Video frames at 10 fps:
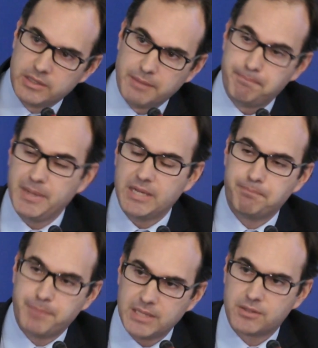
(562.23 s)
the
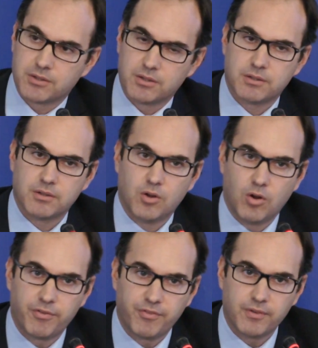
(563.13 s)
big picture
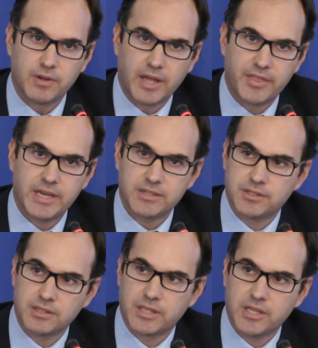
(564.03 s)
of
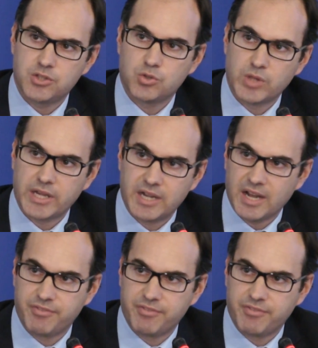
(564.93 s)
addressing the issue that